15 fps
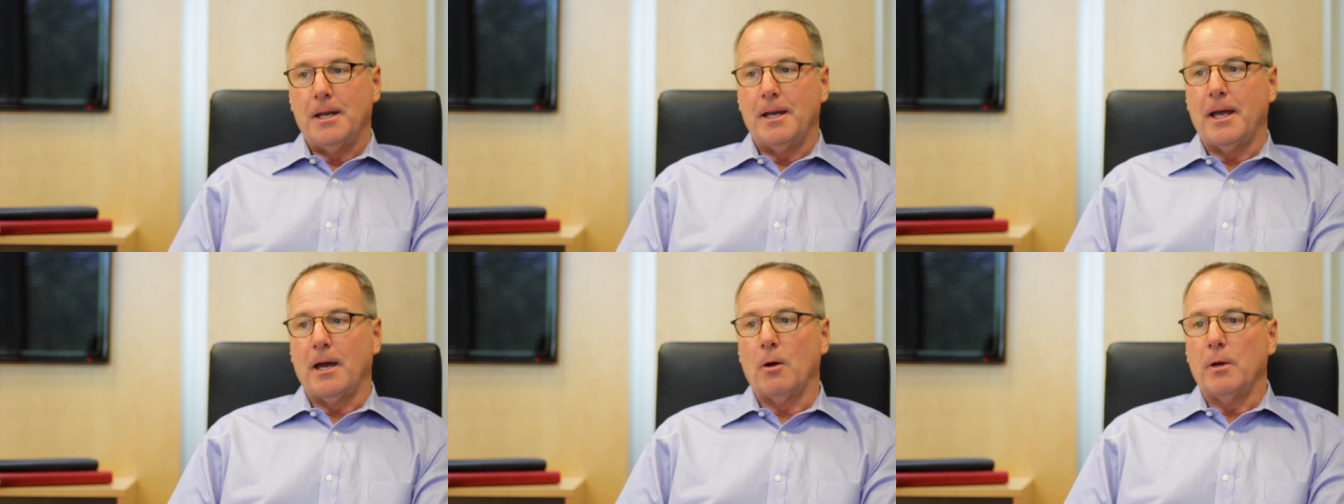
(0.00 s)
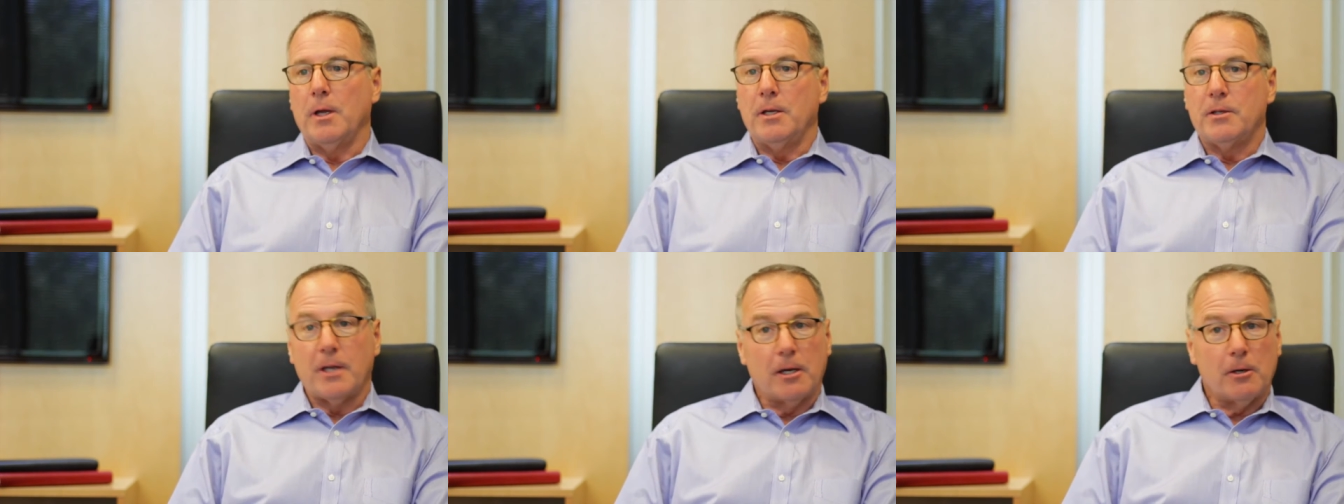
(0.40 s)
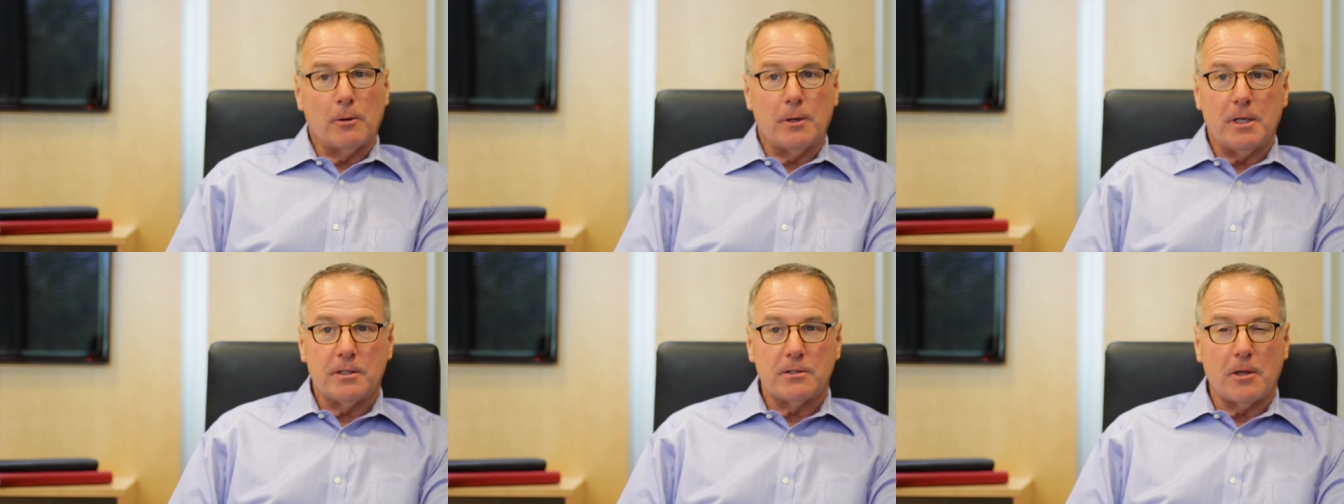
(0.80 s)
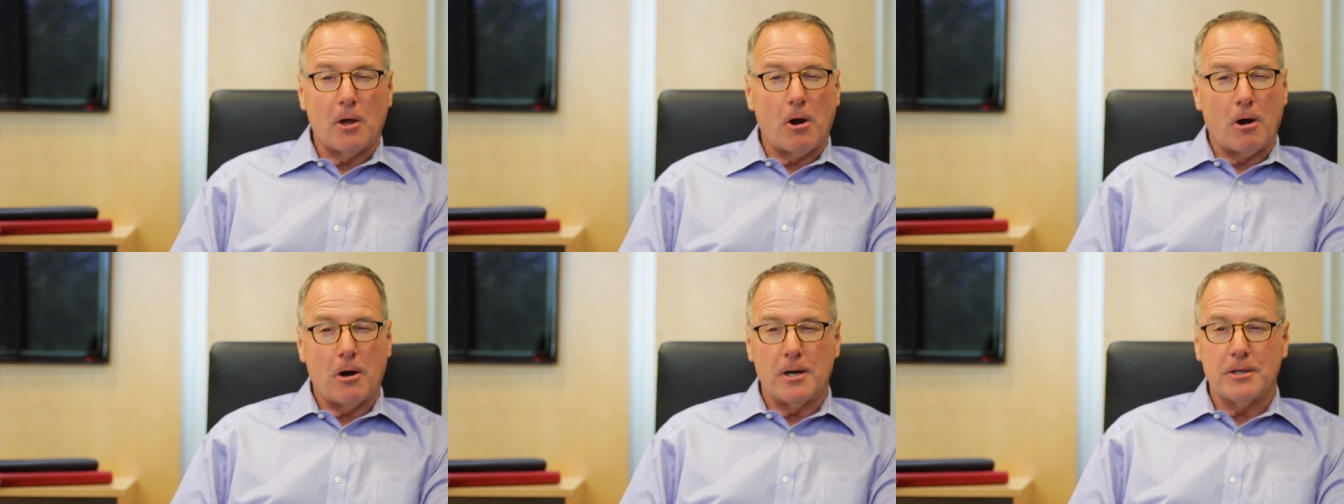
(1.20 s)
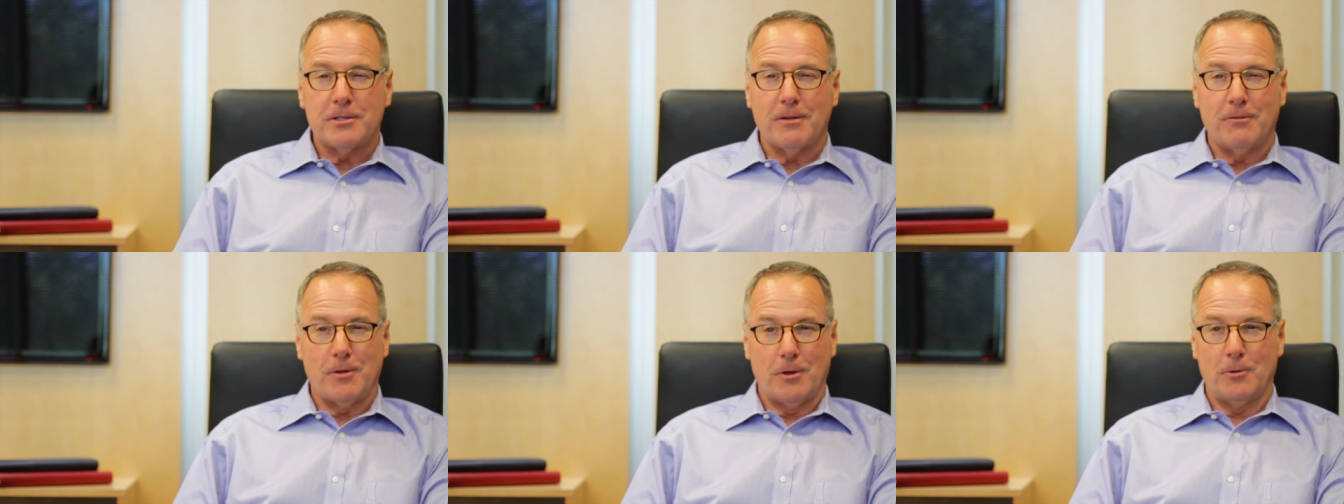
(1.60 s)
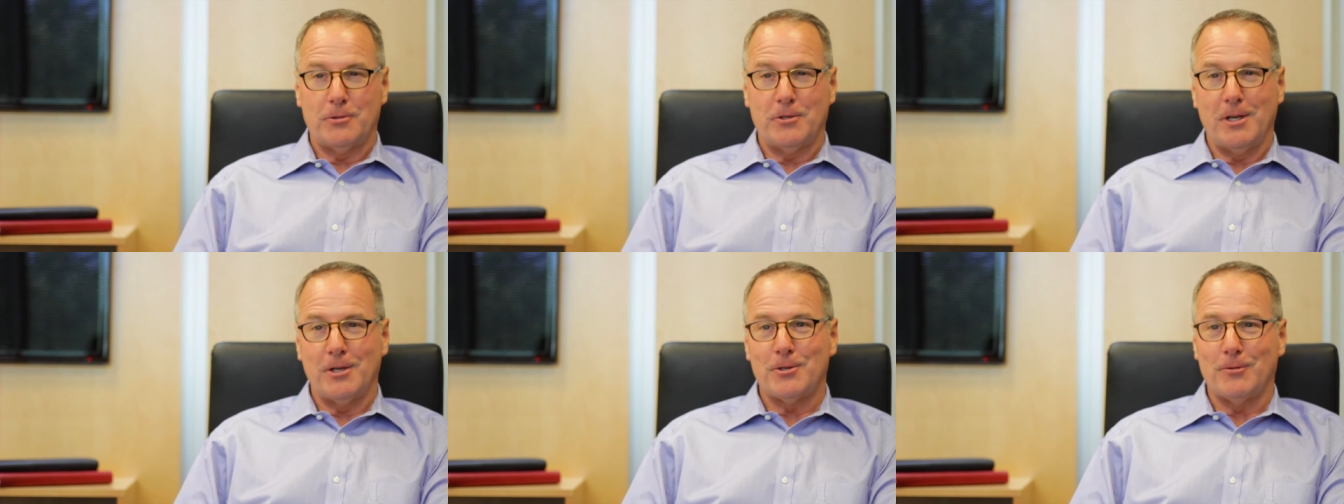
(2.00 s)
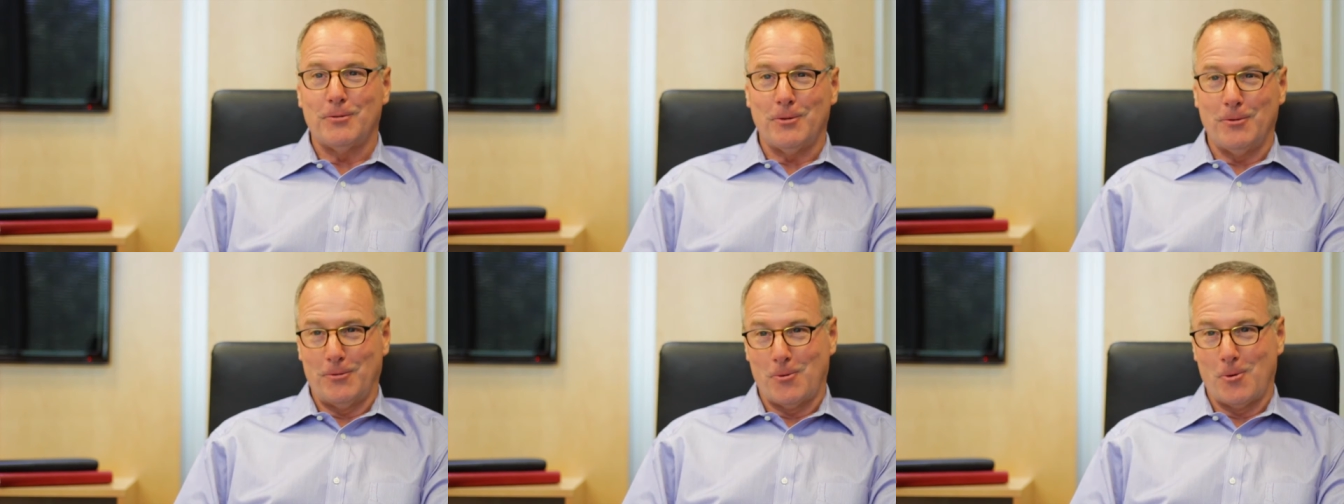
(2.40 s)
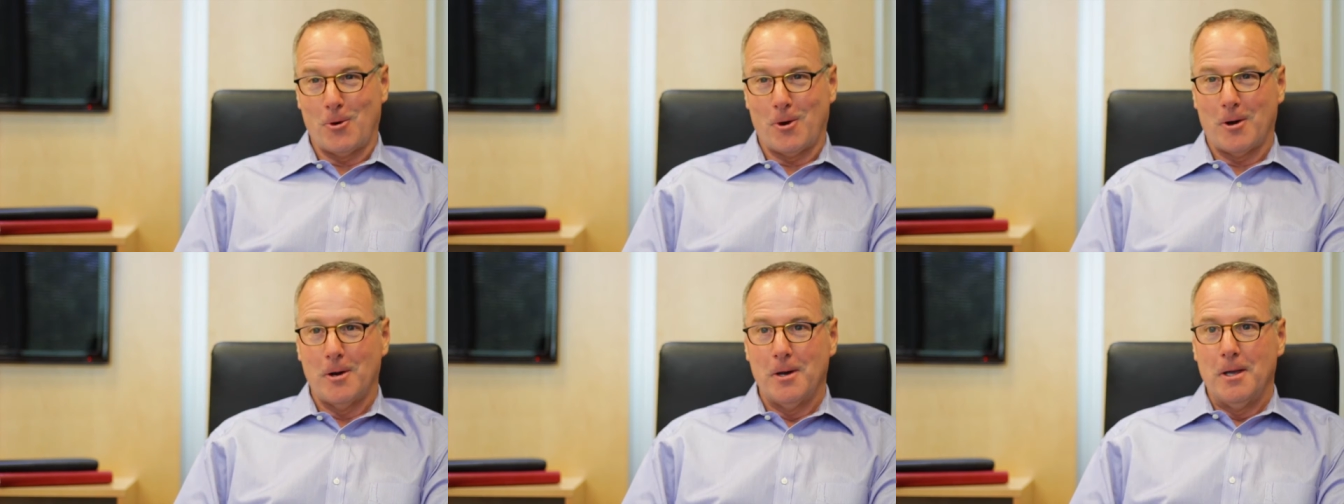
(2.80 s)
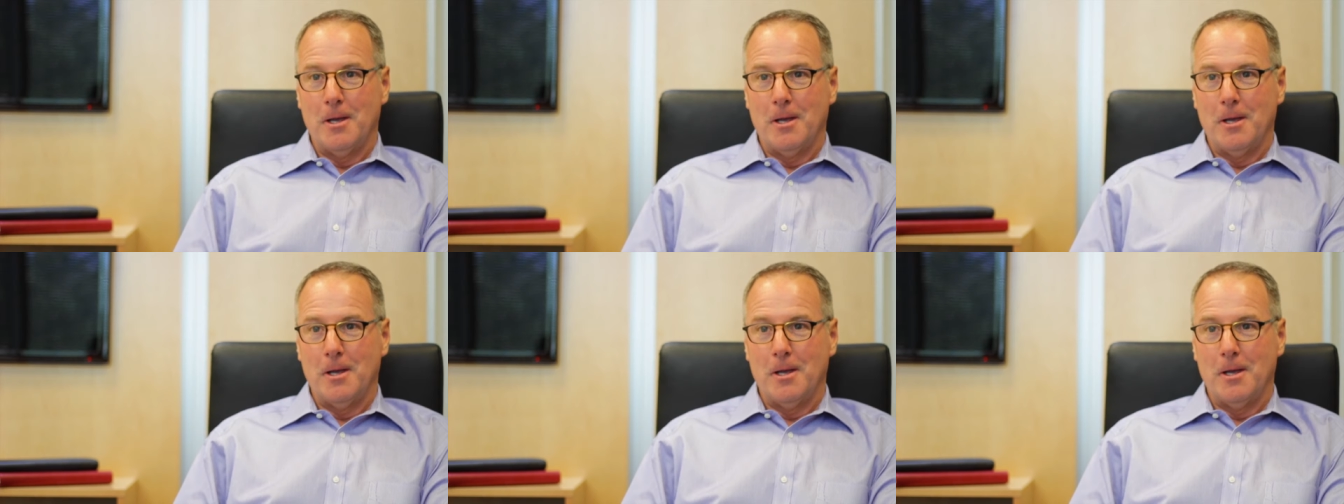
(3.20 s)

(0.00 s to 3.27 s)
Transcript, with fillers: Now, integrity is the hardest of those to interview for,